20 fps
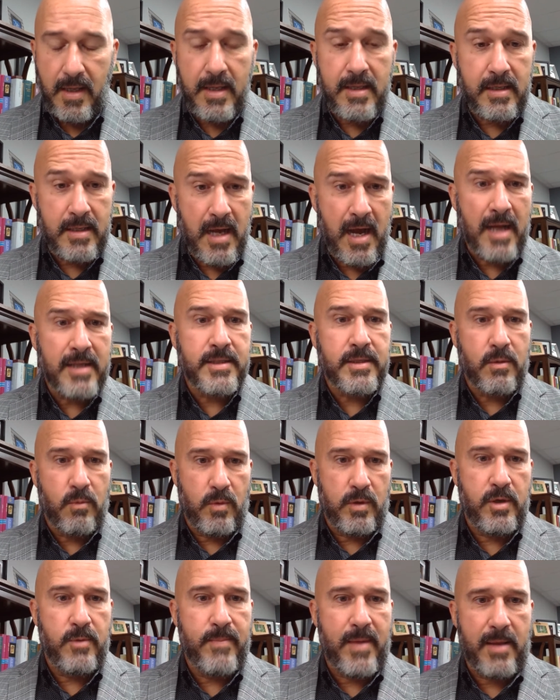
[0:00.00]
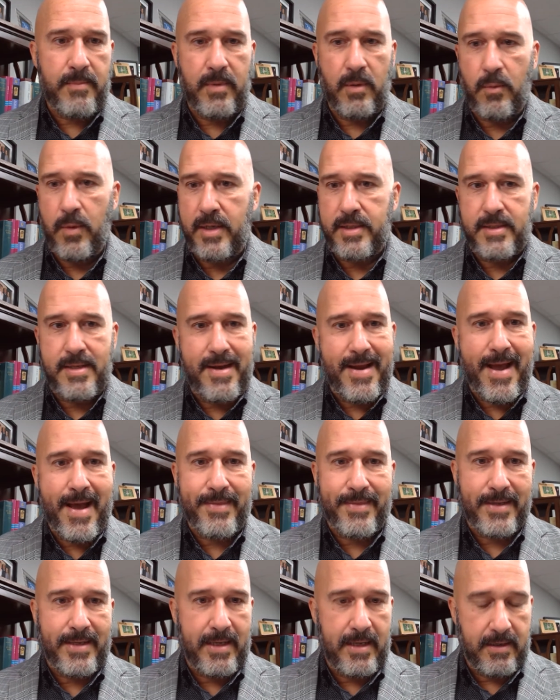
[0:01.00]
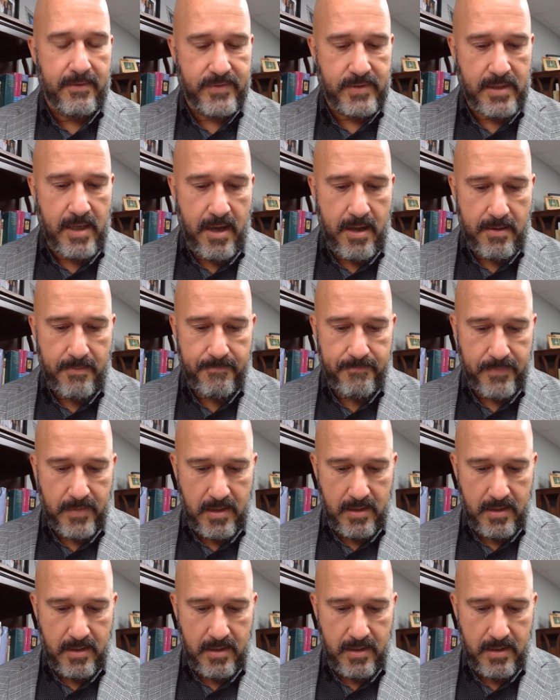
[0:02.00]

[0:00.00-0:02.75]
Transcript: And God's the one who made me rich, not the king of Sodom.